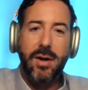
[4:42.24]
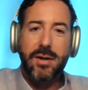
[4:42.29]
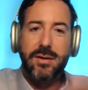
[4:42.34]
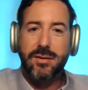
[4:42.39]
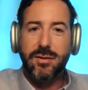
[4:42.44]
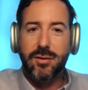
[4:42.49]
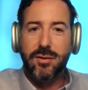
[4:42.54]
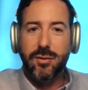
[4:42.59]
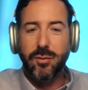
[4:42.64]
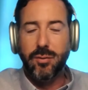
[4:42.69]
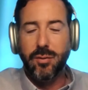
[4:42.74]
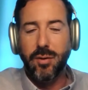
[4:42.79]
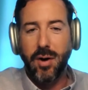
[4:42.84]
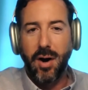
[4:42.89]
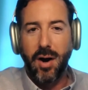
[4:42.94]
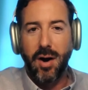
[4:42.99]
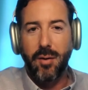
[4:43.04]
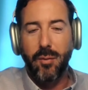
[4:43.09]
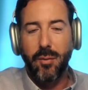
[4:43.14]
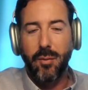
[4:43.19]
then went
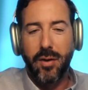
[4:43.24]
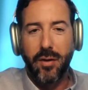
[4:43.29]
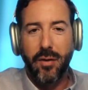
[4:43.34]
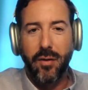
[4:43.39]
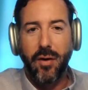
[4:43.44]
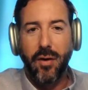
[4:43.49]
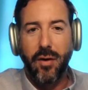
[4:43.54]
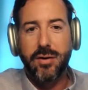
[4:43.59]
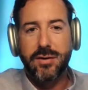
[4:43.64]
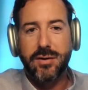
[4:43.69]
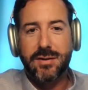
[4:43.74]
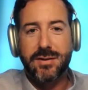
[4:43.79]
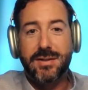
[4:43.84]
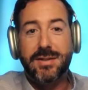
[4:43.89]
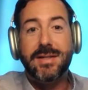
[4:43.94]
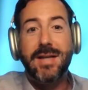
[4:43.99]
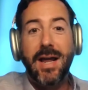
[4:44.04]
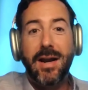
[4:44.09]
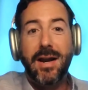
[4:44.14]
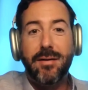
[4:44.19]
to one of the
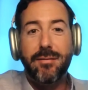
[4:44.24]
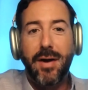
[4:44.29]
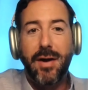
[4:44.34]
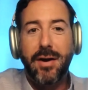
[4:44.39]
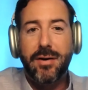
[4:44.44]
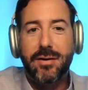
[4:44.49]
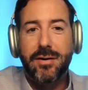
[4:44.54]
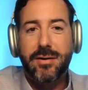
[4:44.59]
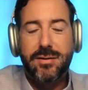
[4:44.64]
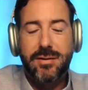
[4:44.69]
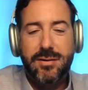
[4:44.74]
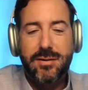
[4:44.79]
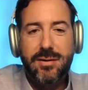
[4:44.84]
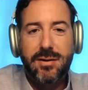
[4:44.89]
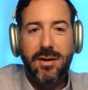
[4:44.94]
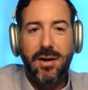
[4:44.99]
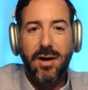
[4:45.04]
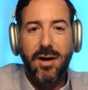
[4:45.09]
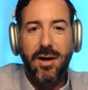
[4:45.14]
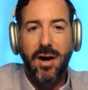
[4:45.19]
largest data
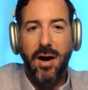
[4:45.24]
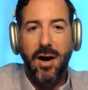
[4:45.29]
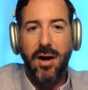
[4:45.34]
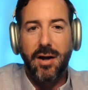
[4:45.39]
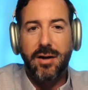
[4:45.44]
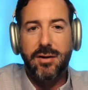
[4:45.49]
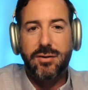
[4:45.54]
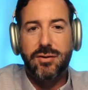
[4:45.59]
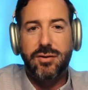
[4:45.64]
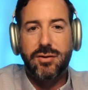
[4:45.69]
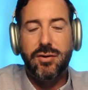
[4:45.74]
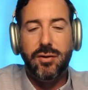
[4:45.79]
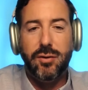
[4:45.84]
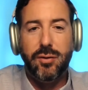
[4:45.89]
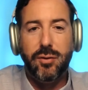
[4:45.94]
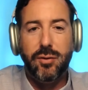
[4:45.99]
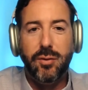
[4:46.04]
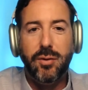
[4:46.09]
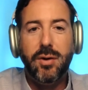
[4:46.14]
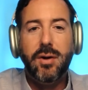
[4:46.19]
vendors,
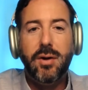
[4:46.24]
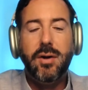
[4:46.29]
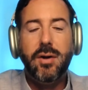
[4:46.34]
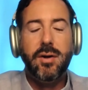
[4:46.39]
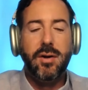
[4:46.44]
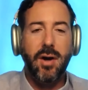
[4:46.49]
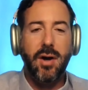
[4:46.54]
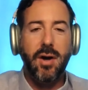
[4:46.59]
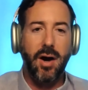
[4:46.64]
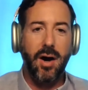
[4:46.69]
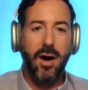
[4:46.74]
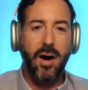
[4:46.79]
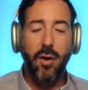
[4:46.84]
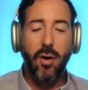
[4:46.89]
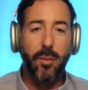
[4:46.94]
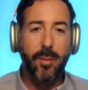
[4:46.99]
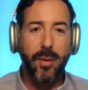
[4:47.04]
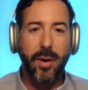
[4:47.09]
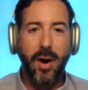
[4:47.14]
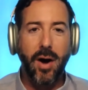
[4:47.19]
to
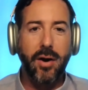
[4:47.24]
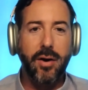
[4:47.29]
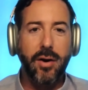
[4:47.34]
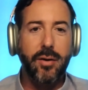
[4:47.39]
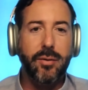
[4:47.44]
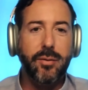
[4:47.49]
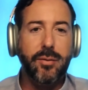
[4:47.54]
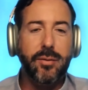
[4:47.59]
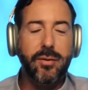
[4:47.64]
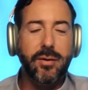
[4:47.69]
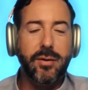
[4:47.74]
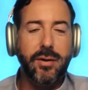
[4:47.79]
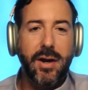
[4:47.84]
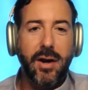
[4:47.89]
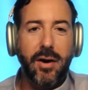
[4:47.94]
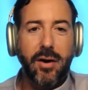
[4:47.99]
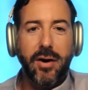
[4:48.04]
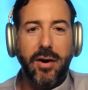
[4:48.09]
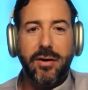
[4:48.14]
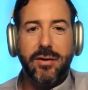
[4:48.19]
home and
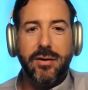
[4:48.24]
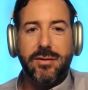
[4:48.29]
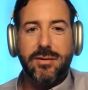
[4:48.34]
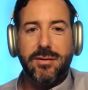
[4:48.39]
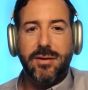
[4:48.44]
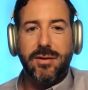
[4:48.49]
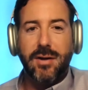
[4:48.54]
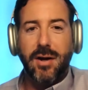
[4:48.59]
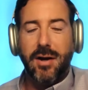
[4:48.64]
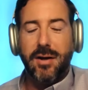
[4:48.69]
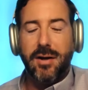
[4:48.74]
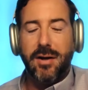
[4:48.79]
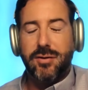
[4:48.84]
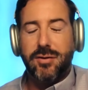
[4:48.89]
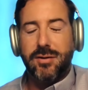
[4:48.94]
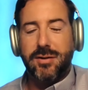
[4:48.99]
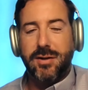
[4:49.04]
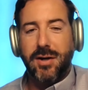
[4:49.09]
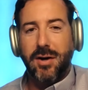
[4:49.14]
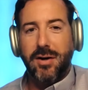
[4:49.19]
auto carriers,
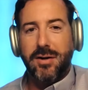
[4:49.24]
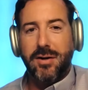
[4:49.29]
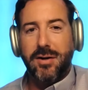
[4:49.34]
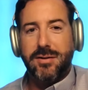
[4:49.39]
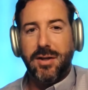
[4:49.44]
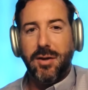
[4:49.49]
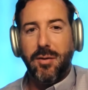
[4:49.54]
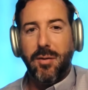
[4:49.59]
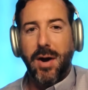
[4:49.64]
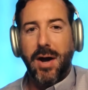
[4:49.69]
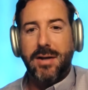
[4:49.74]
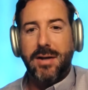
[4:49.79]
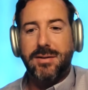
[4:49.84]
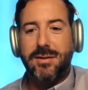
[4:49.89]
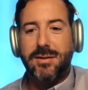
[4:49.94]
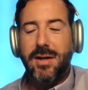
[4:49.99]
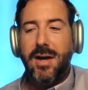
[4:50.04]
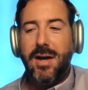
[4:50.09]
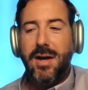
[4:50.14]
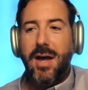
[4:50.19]
insurance carriers in
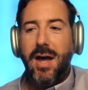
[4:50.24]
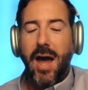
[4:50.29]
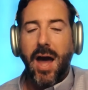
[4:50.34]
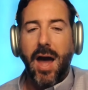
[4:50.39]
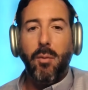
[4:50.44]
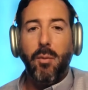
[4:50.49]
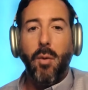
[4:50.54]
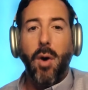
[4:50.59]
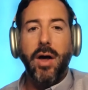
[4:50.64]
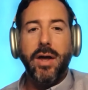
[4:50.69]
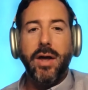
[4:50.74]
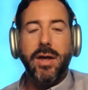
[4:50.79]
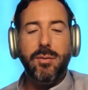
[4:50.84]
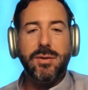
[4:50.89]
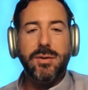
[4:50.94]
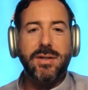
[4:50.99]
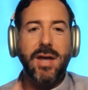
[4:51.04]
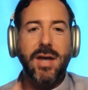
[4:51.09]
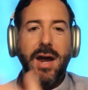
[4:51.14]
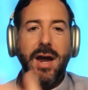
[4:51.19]
the US. And
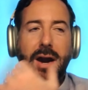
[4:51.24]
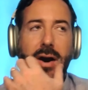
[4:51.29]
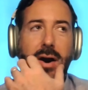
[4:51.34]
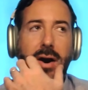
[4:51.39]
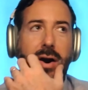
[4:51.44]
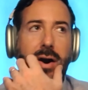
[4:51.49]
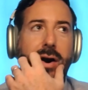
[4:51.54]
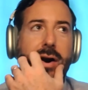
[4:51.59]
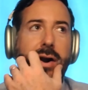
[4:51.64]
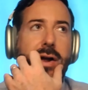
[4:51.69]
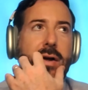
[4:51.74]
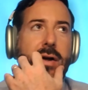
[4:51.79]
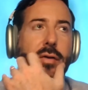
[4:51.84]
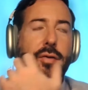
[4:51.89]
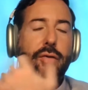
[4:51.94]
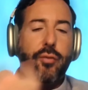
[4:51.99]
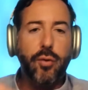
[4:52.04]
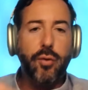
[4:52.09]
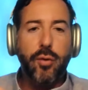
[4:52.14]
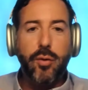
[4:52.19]
while he was there,
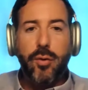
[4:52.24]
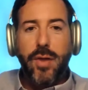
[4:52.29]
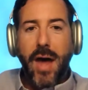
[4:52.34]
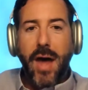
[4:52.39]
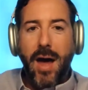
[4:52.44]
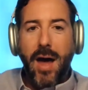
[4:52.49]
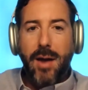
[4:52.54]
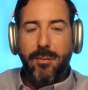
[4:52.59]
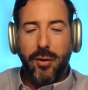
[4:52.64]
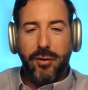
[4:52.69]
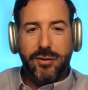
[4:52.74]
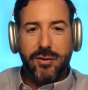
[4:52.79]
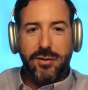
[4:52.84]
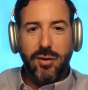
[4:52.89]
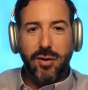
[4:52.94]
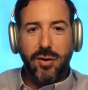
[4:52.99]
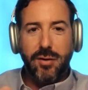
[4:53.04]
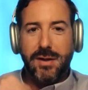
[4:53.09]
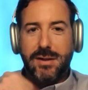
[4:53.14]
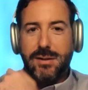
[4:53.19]
through that
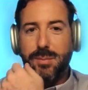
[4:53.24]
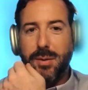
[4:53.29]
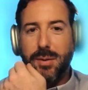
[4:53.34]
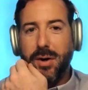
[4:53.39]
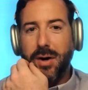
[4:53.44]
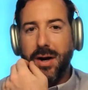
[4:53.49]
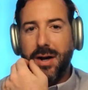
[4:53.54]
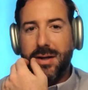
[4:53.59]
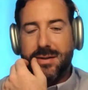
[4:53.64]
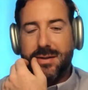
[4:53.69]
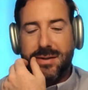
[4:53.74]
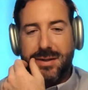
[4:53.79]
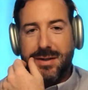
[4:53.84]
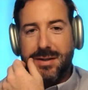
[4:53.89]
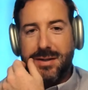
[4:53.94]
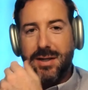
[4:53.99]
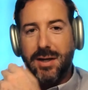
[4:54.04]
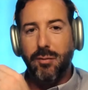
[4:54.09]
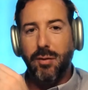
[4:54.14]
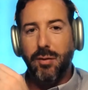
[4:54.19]
multitude of
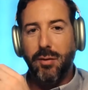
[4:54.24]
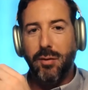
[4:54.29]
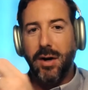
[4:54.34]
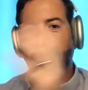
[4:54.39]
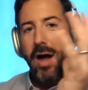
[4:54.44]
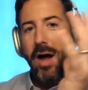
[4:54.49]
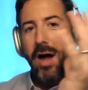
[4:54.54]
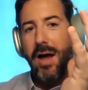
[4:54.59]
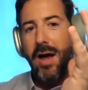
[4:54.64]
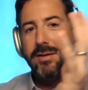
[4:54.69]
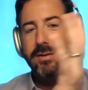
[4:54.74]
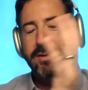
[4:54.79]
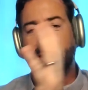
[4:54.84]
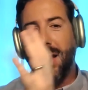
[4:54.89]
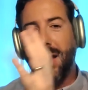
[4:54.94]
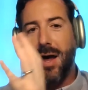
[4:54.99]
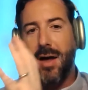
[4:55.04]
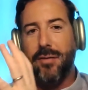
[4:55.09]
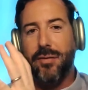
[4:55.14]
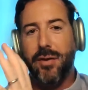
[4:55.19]
experiences, he
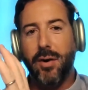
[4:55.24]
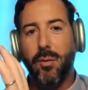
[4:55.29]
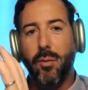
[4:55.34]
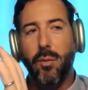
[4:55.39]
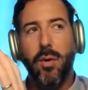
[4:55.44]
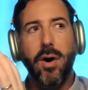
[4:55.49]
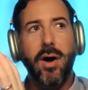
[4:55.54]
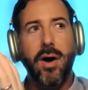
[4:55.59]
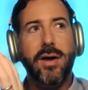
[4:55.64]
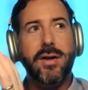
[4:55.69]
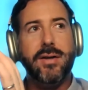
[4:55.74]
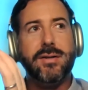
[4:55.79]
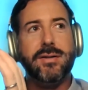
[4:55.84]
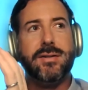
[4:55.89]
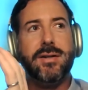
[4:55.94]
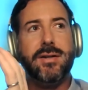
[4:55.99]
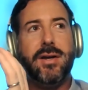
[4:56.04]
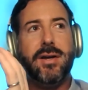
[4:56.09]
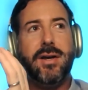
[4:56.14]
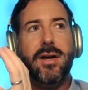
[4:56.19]
realized that there
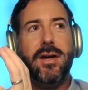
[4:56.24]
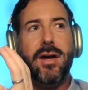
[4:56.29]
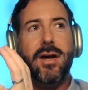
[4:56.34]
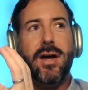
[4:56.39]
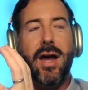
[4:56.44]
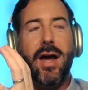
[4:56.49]
was